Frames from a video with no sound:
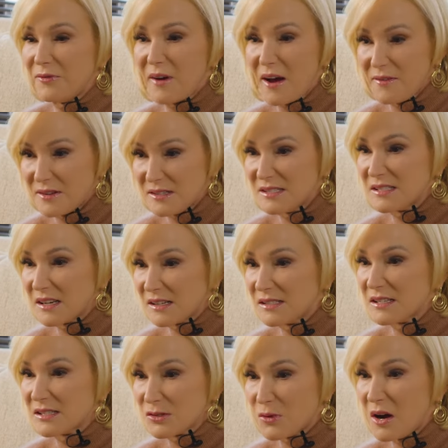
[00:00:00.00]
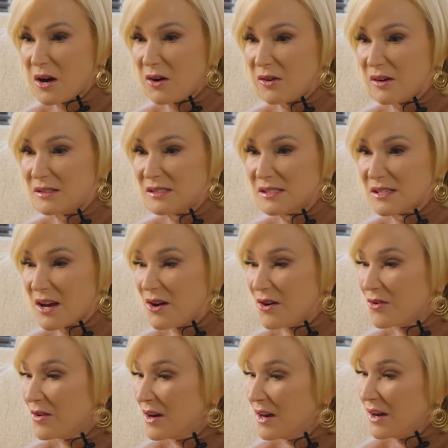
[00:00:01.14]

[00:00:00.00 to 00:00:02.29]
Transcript: five and six as well. And so